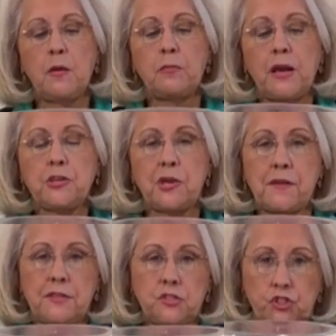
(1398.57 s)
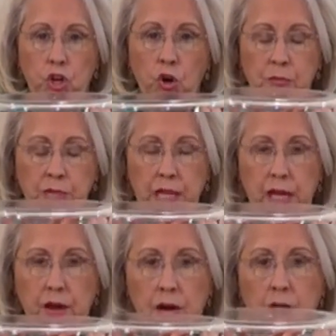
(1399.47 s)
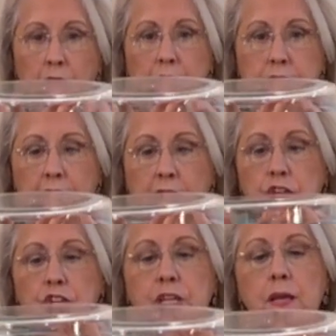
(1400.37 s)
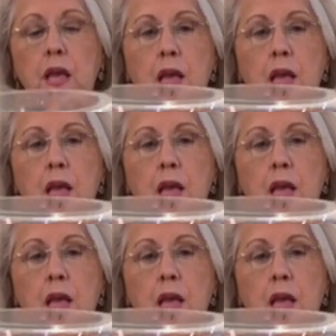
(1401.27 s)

But you have this dome in here that actually